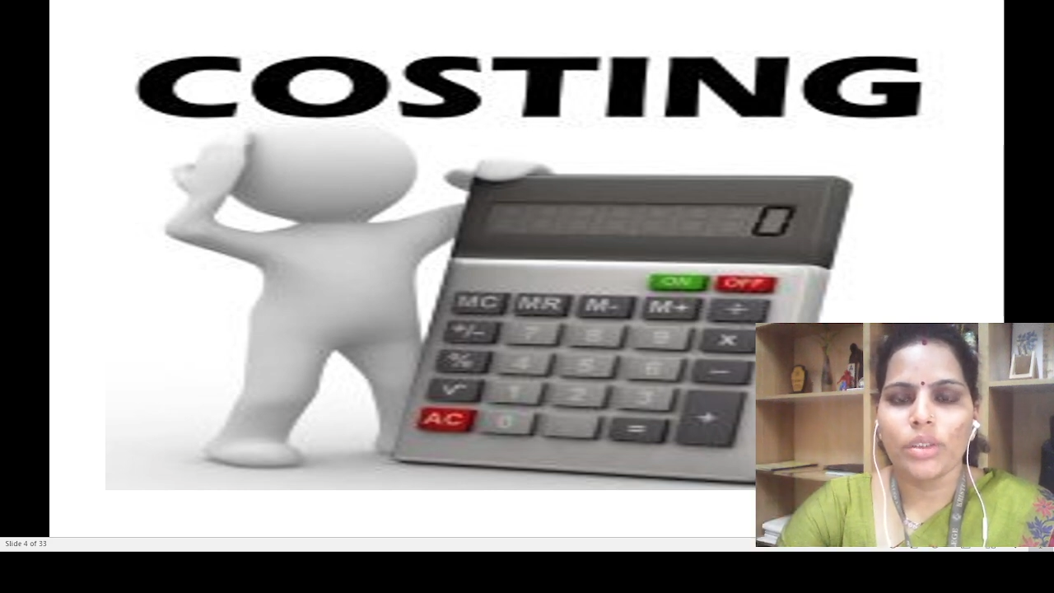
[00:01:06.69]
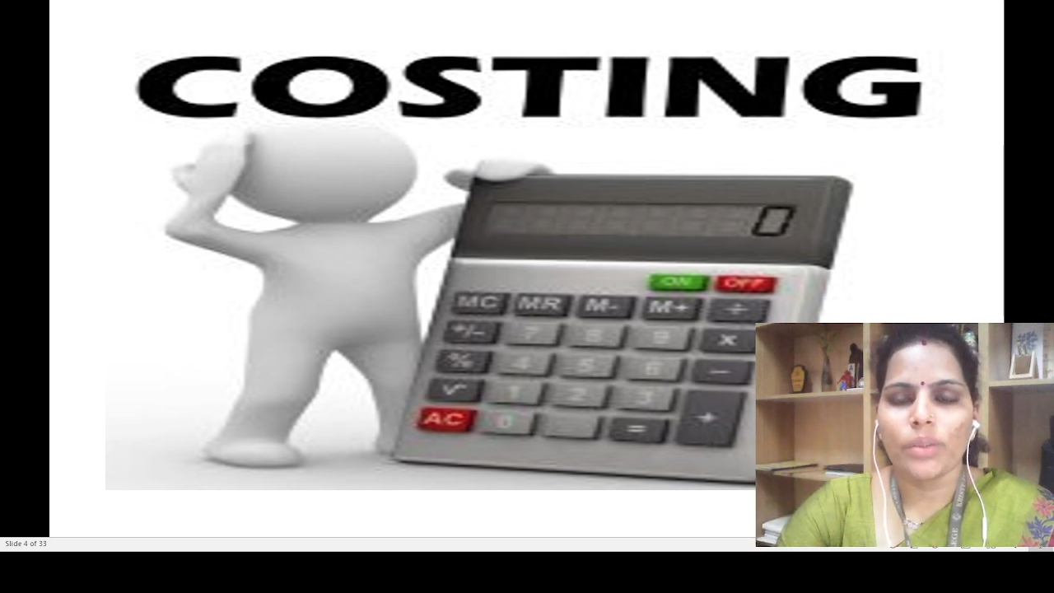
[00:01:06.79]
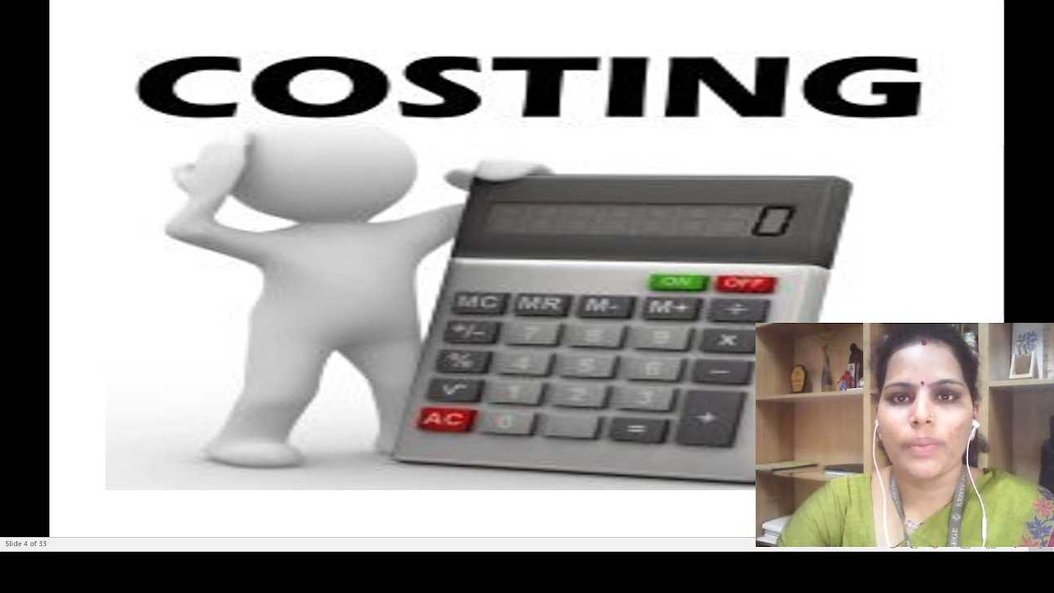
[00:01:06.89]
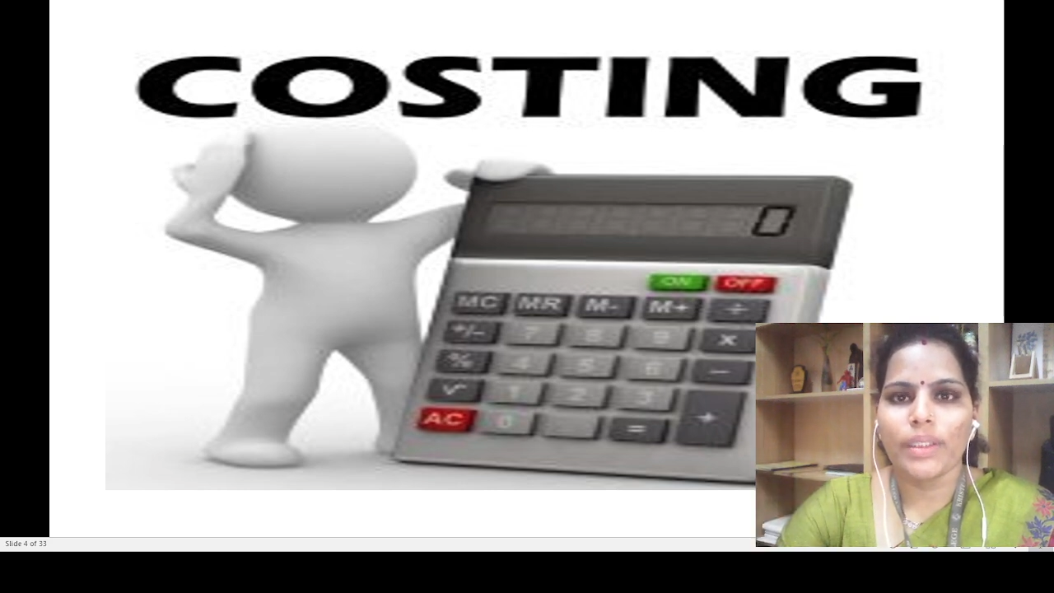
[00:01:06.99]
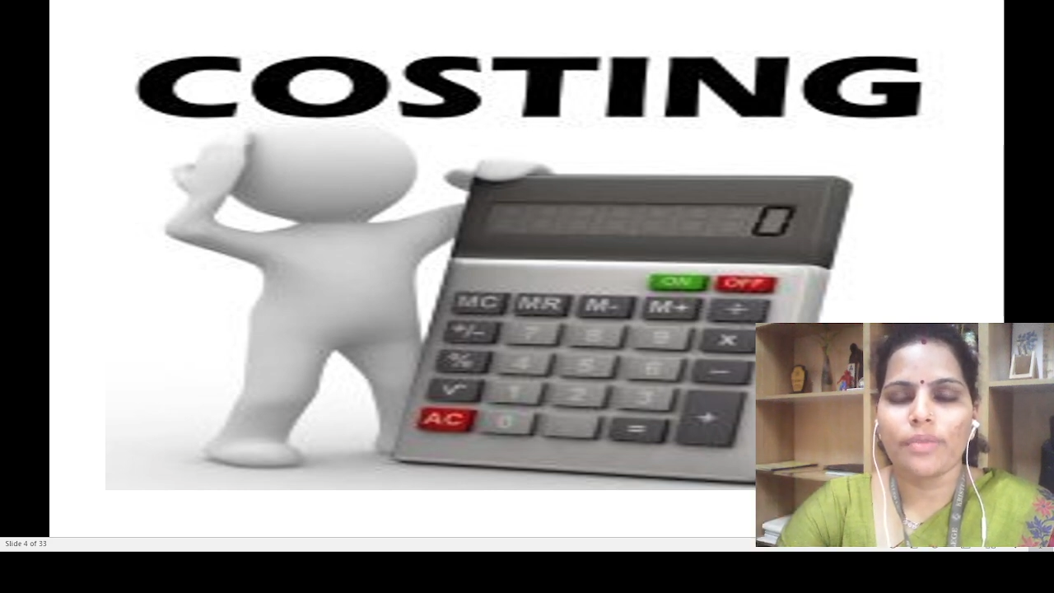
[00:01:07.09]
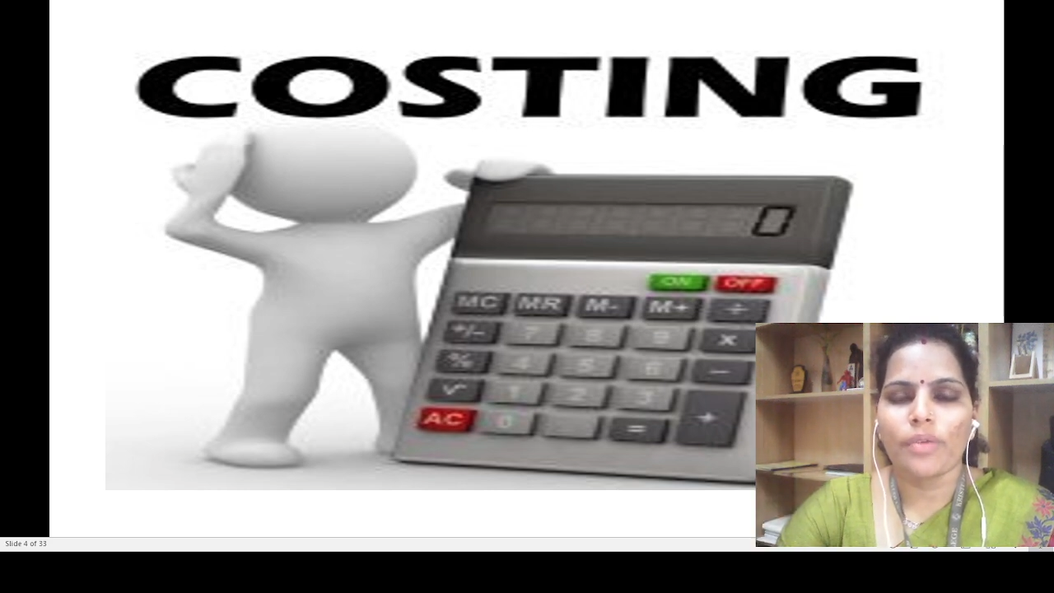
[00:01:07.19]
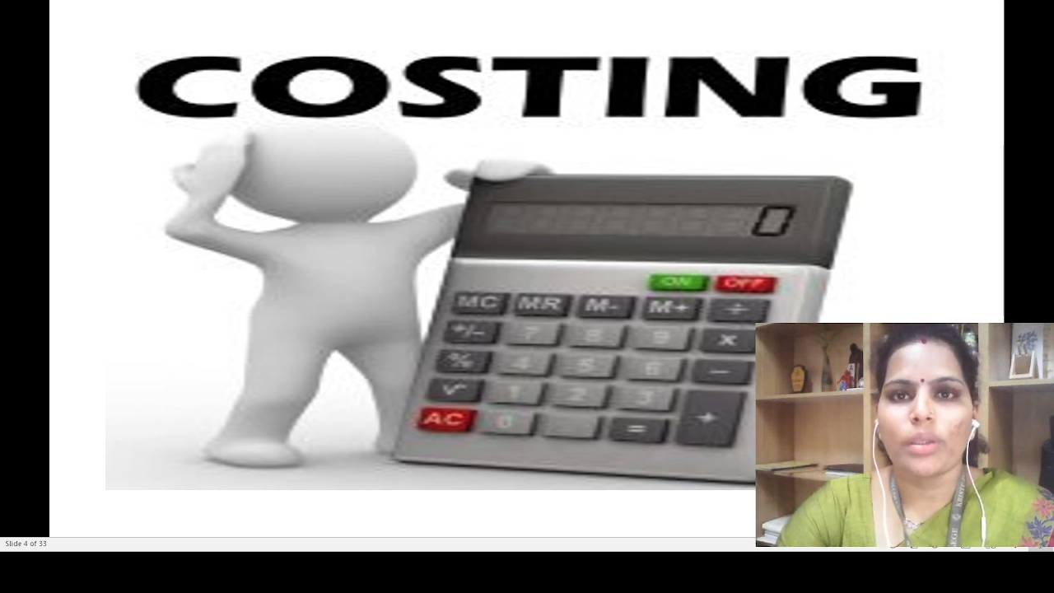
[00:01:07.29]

rupees for